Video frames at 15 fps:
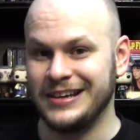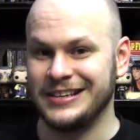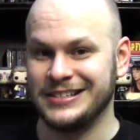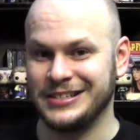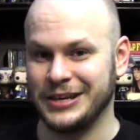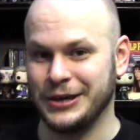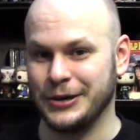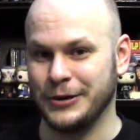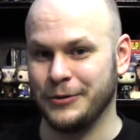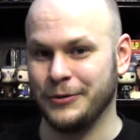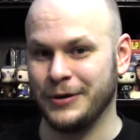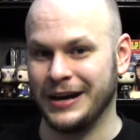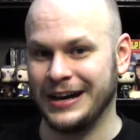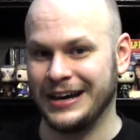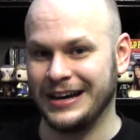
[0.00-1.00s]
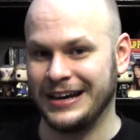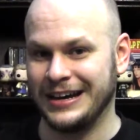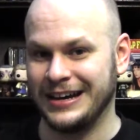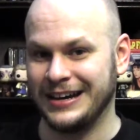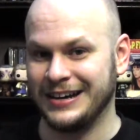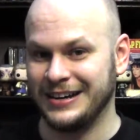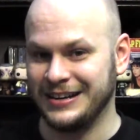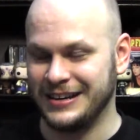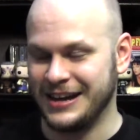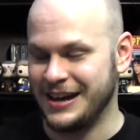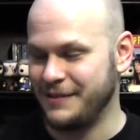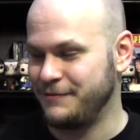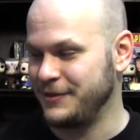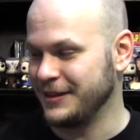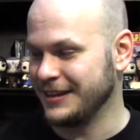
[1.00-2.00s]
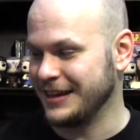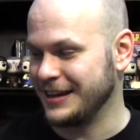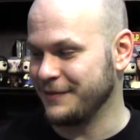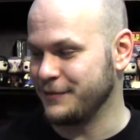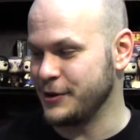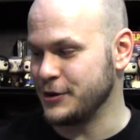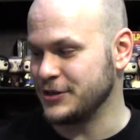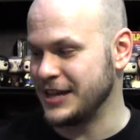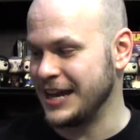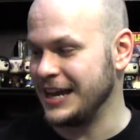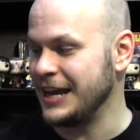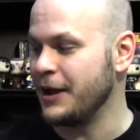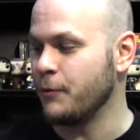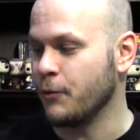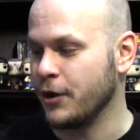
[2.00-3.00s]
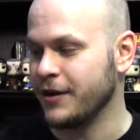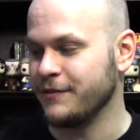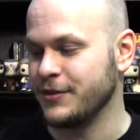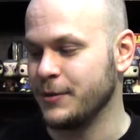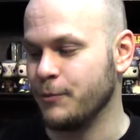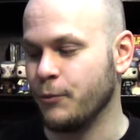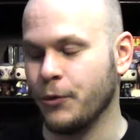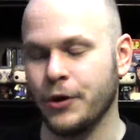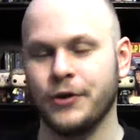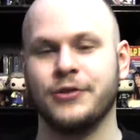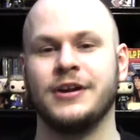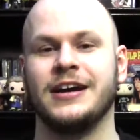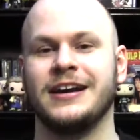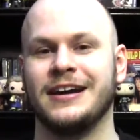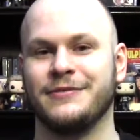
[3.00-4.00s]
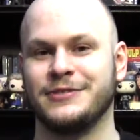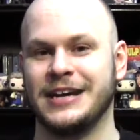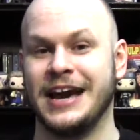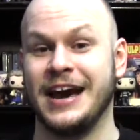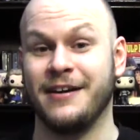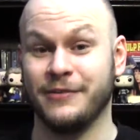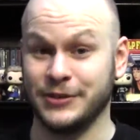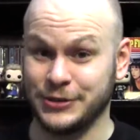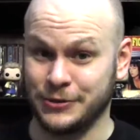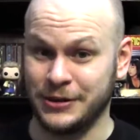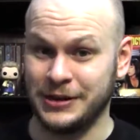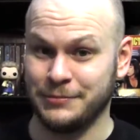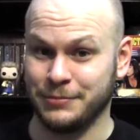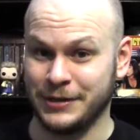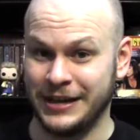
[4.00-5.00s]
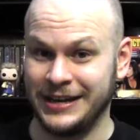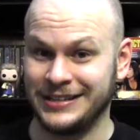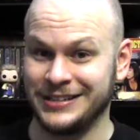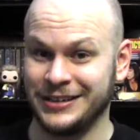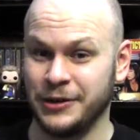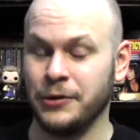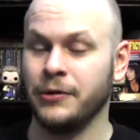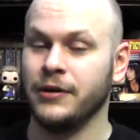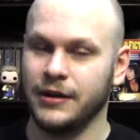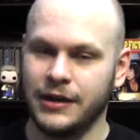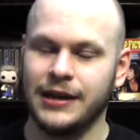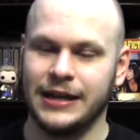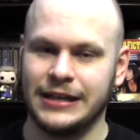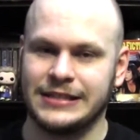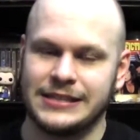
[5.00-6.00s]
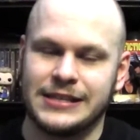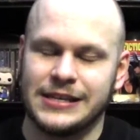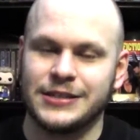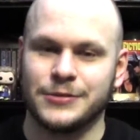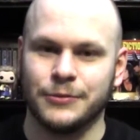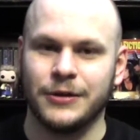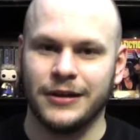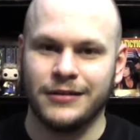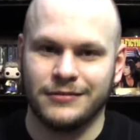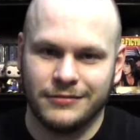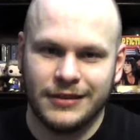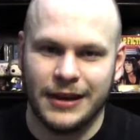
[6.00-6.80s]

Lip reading: So I feel like if there's any one of them worthy enough to have a screenplay to, it's this one.